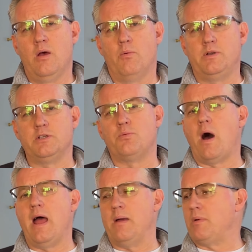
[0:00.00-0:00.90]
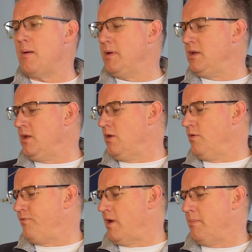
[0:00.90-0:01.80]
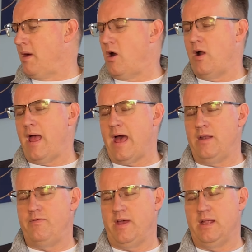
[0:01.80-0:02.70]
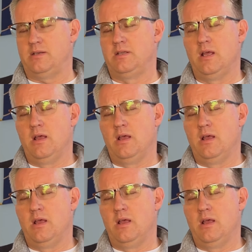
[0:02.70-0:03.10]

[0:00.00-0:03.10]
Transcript: which is why I'm coming to you from our Advent